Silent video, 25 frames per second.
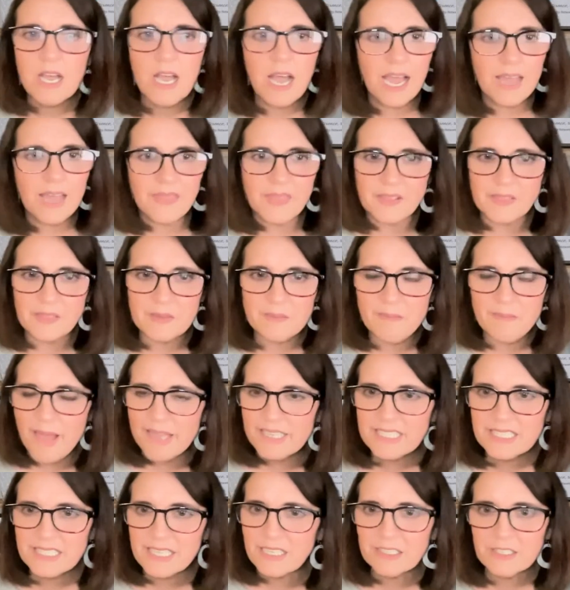I think the
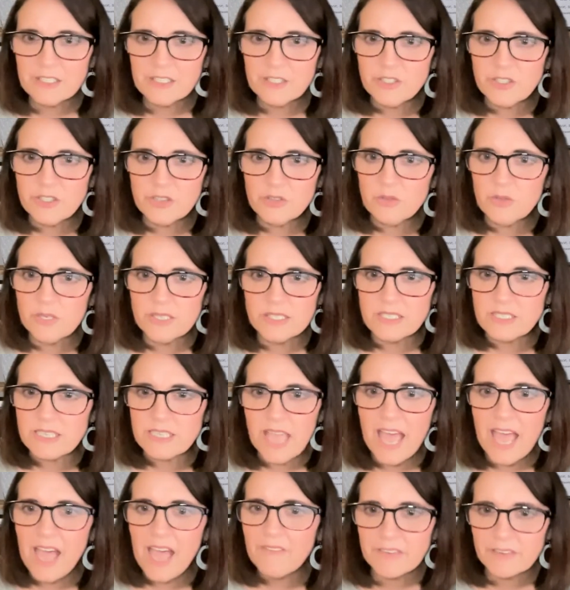best thing to do is to
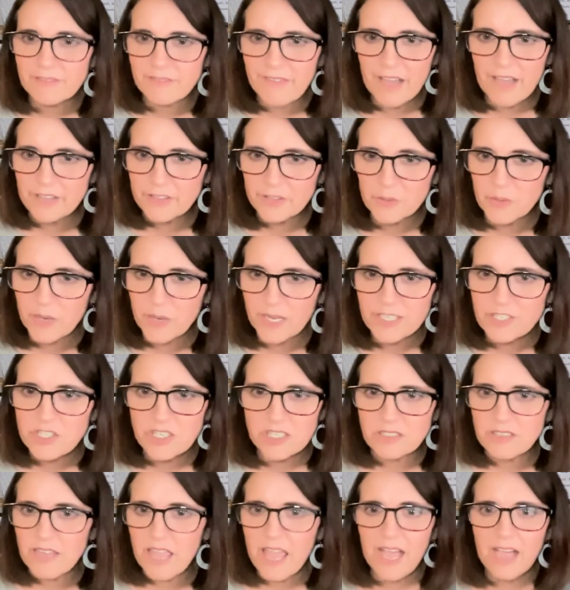have an
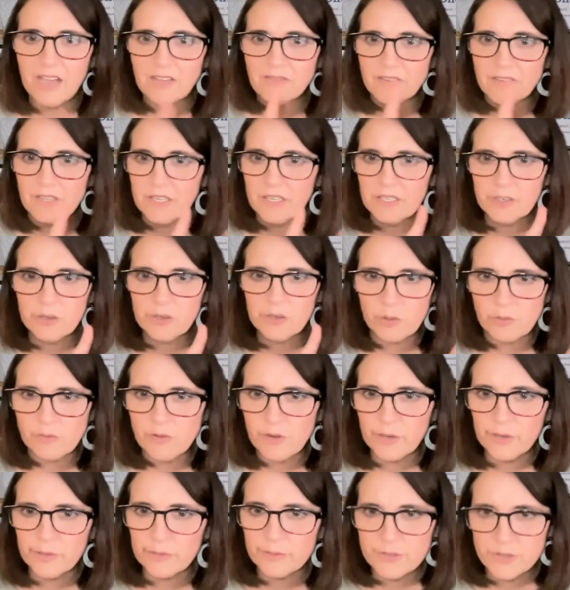evaluation, have your
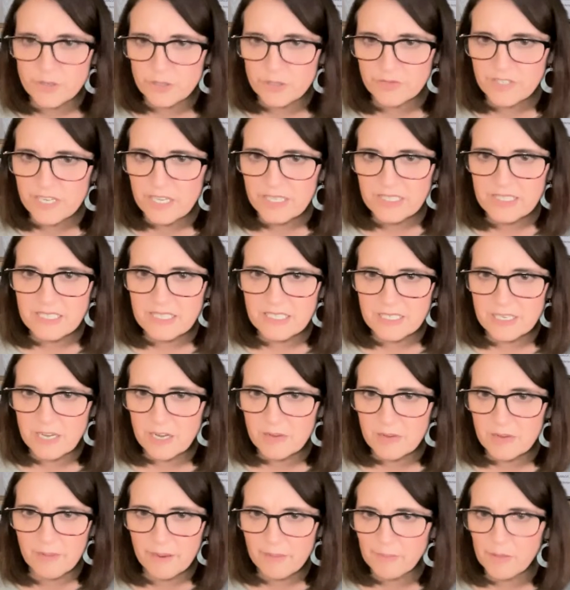ovarian reserve testing
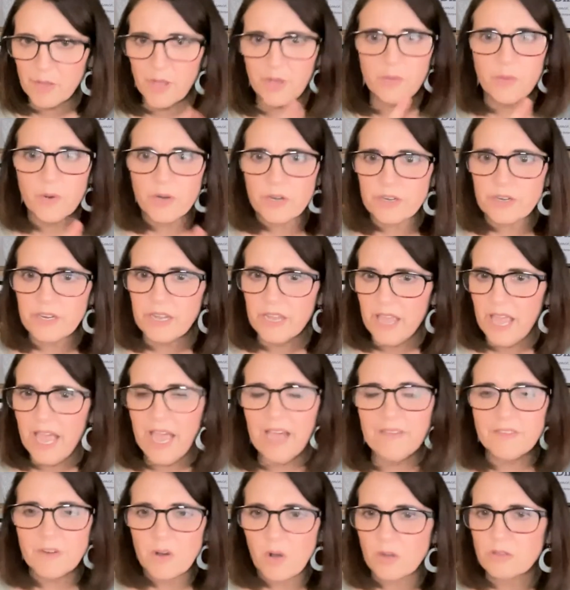done by blood work,
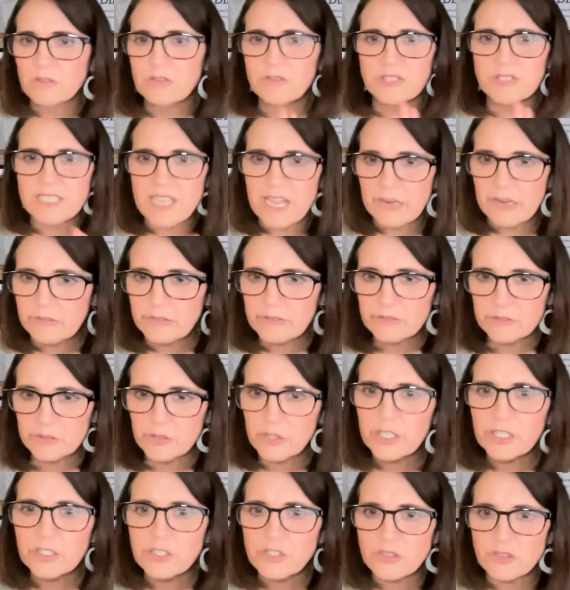have an ultrasound,
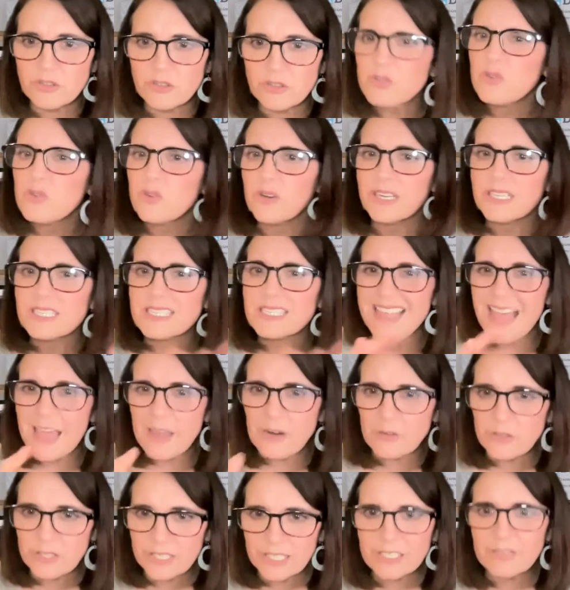look at your uterus.
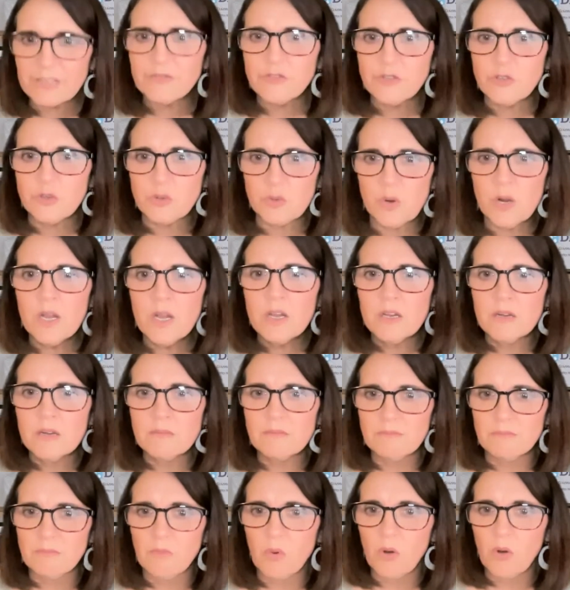That'll give you
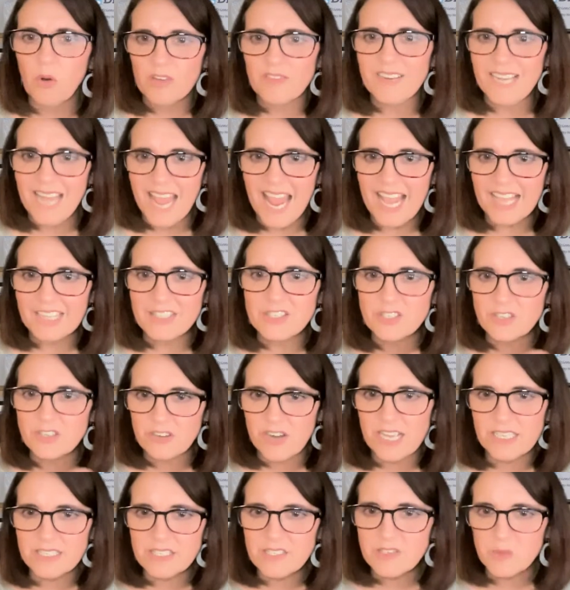more of an answer
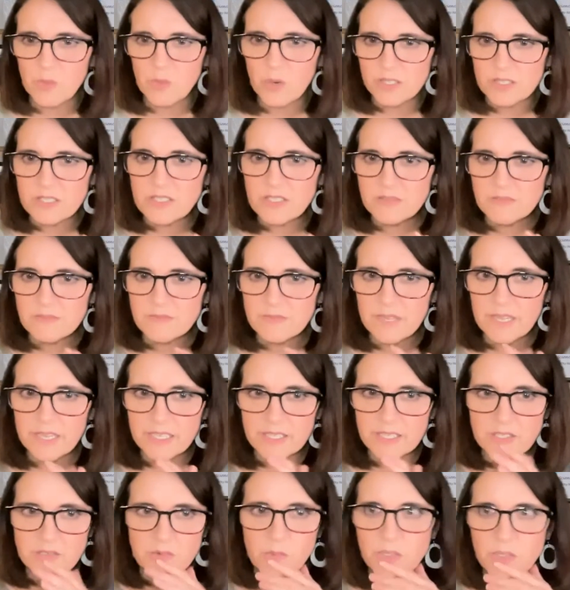as to what's
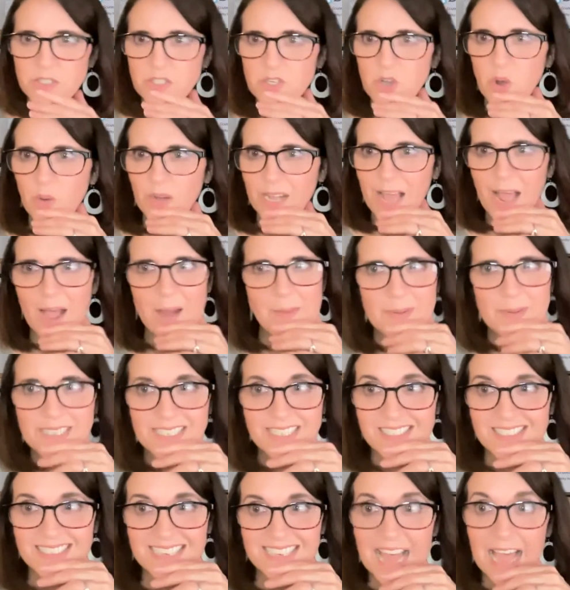going on, but it
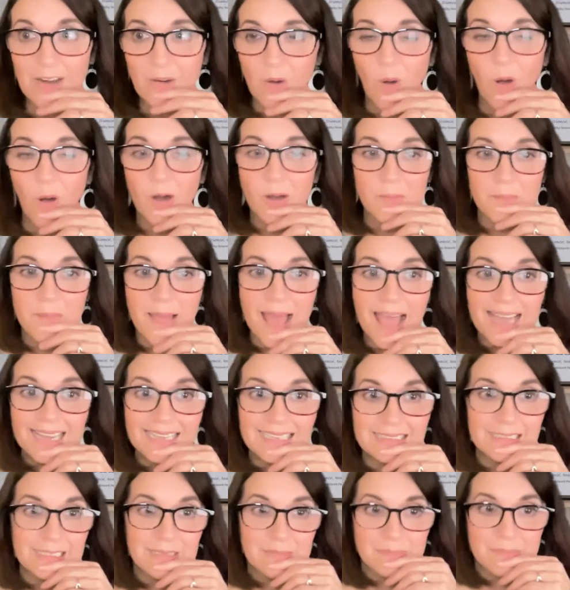does not
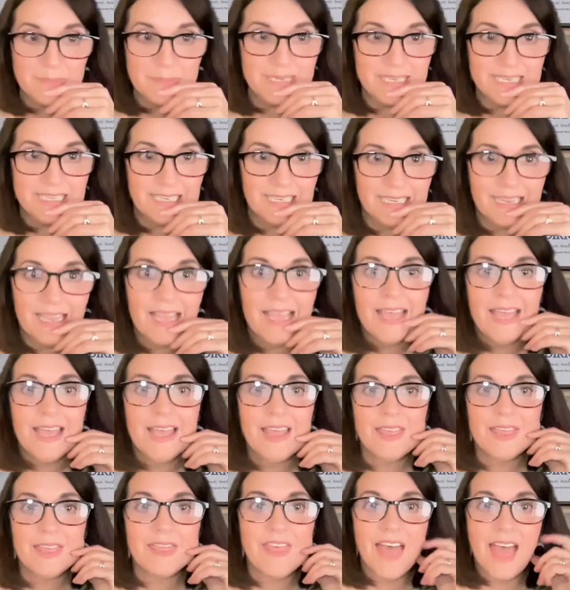automatically mean
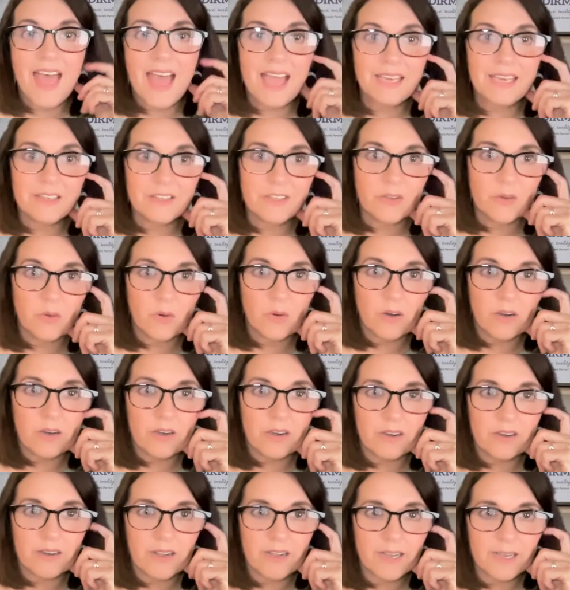that
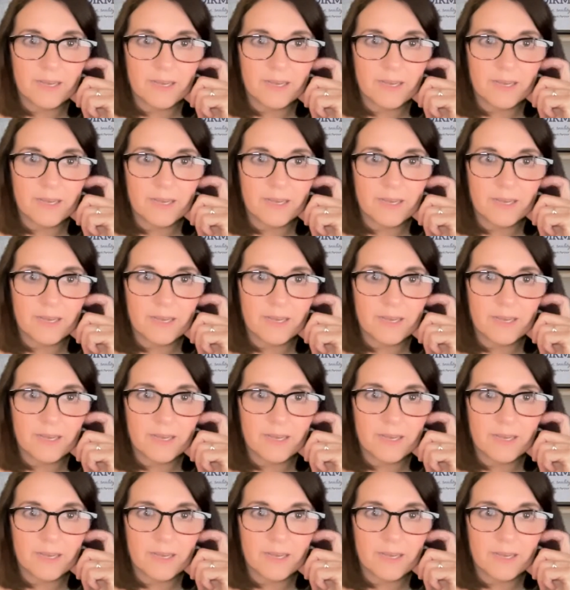your